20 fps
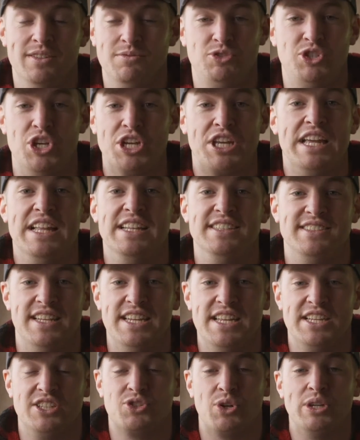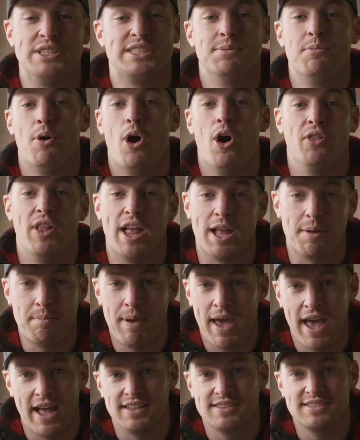chickens, and he treats them all like
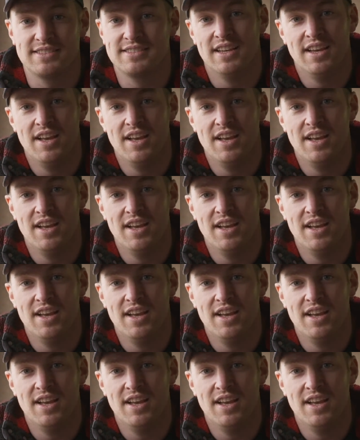pets.